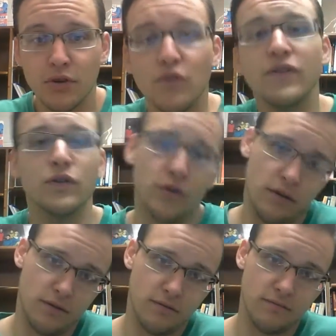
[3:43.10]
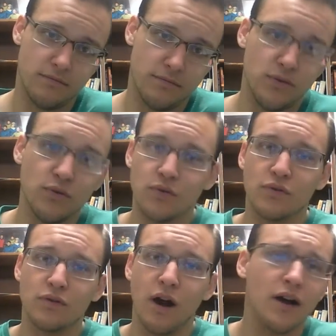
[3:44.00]
you feel good.
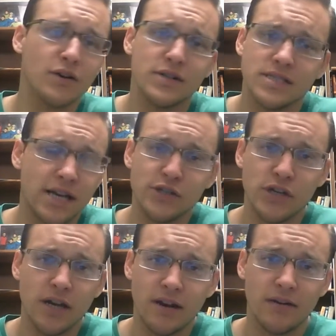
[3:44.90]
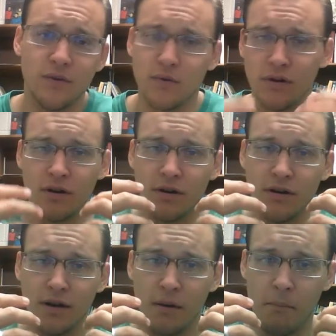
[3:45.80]
Your hunger is satiated, your
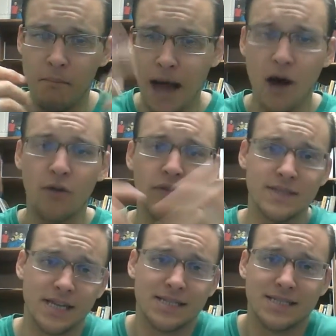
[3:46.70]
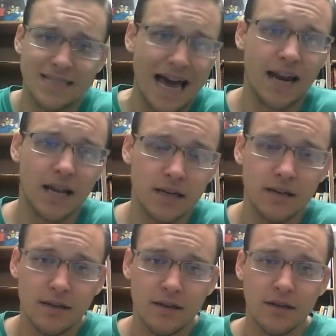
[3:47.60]
mouth is ecstatic,
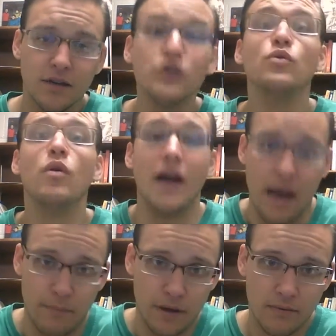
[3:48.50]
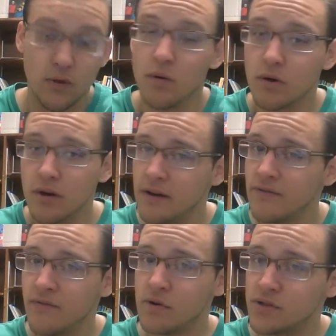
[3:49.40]
you are happy. You are
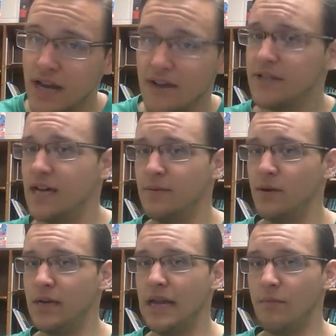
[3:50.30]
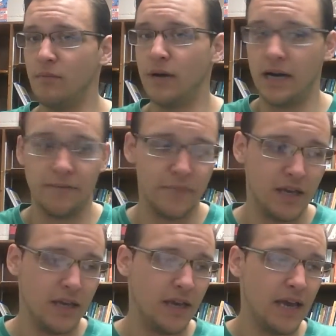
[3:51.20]
reinforced every time you eat apple
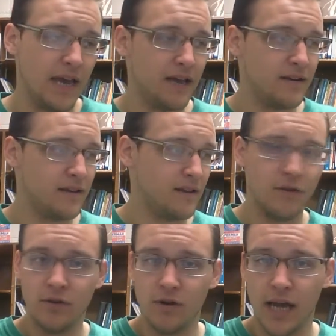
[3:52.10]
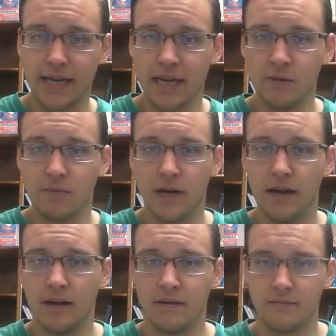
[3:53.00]
pie. And if you don't like
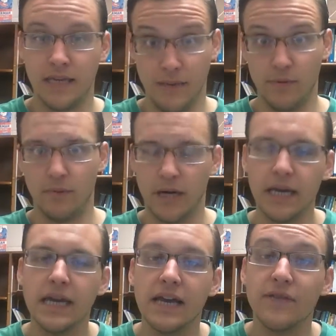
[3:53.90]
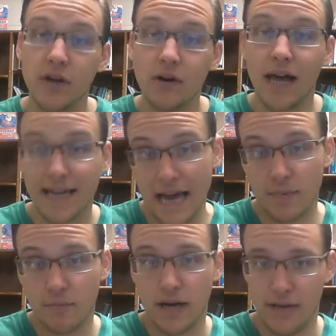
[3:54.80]
apple pie, if you don't like
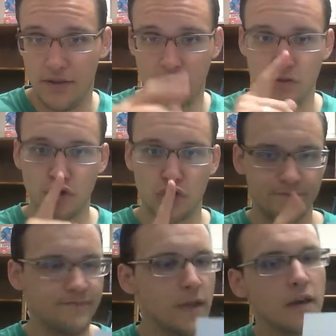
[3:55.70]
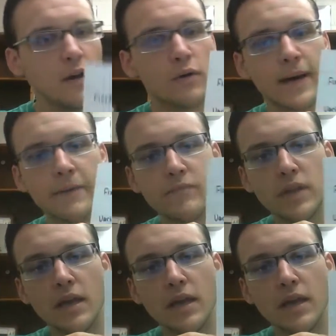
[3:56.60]
apple pie, then okay.